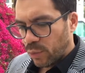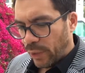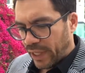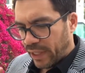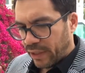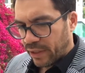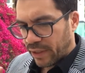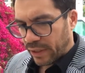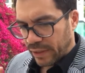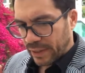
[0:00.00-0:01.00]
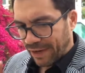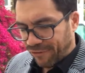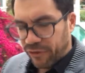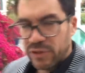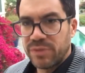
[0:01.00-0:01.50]
when I
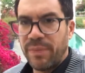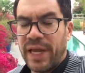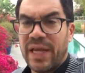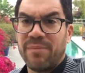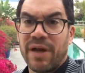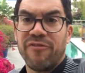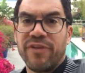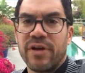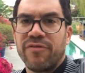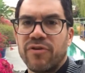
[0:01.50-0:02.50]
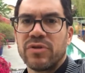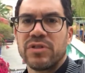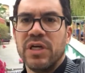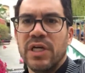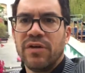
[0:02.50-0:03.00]
first made my very
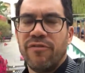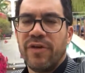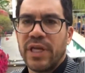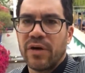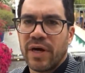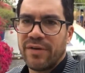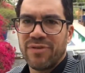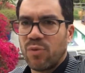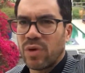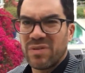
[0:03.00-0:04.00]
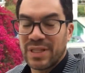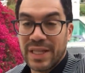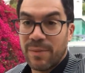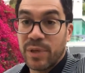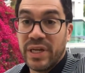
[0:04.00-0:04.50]
first video, I even won with a
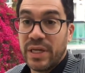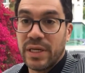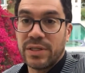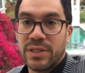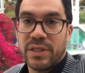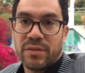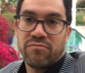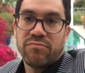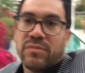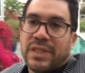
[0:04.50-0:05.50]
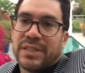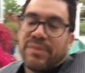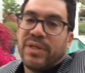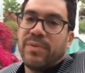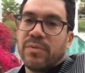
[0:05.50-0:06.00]
Lamborghini. Not
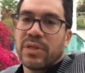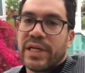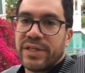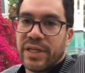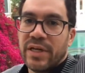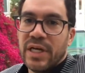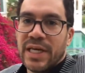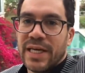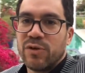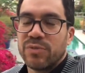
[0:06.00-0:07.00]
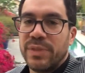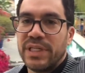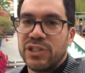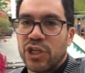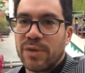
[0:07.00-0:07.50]
that many people liked it. It was
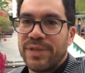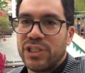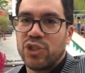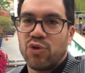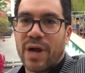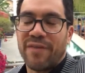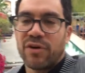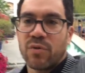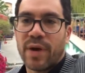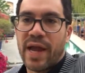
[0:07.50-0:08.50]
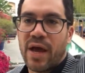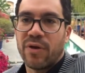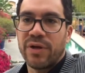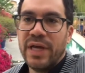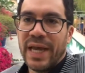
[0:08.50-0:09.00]
me and Jeremy just driving
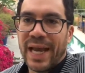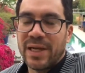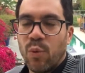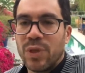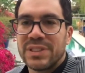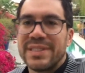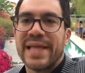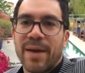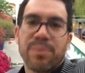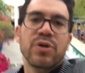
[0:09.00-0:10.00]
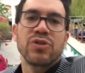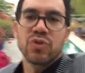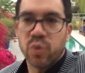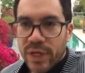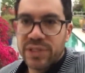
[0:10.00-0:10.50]
around, and it wasn't that
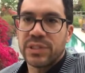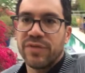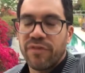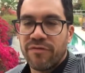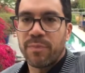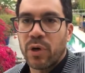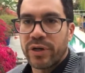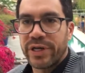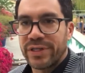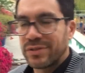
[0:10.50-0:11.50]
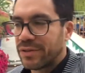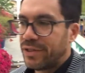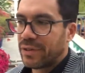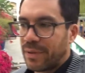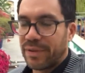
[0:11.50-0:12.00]
persuasive of marketing. So,
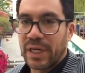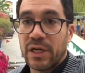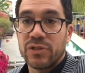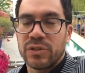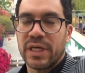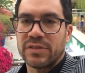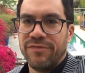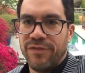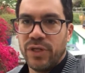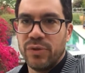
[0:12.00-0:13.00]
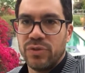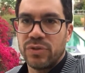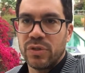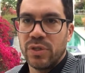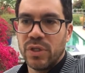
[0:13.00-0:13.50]
maybe got 100,000 views